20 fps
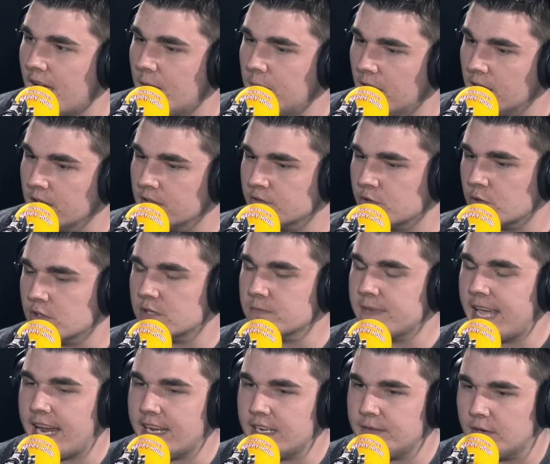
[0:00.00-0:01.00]
I'm like, do you want
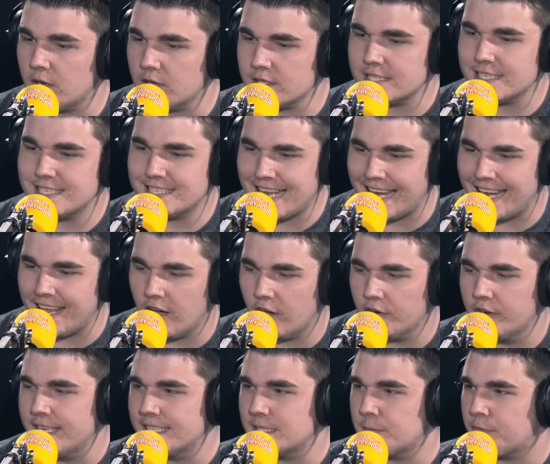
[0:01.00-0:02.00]
some candy floss? Sell it
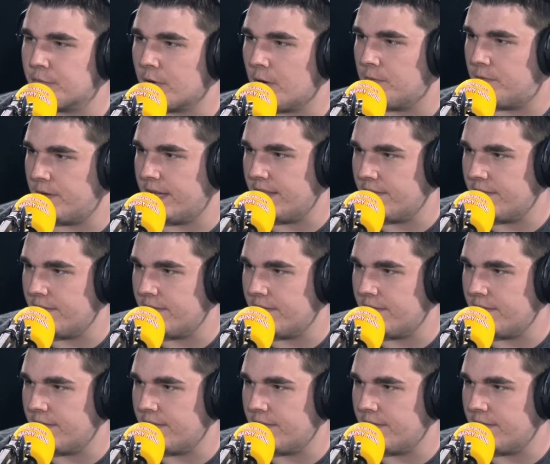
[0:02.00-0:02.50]
on. It's a profit.